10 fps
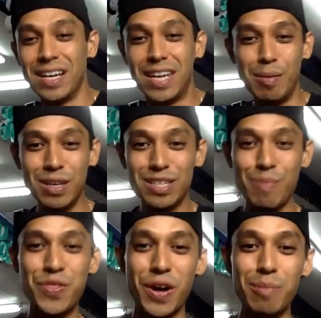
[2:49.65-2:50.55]
Give me some
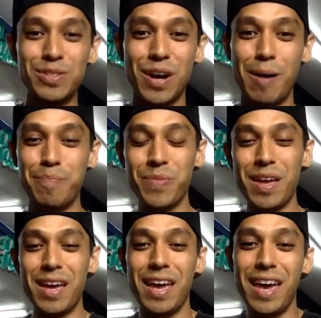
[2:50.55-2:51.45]
thumbs up,
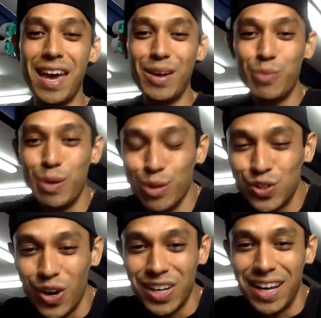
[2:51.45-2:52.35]
and we will
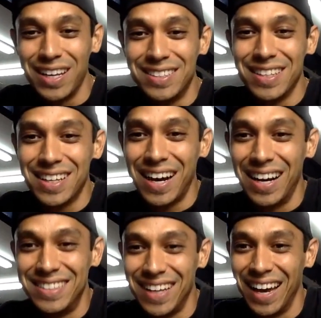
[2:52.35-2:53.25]
start getting into the
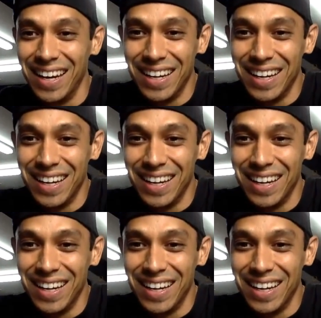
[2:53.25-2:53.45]
content.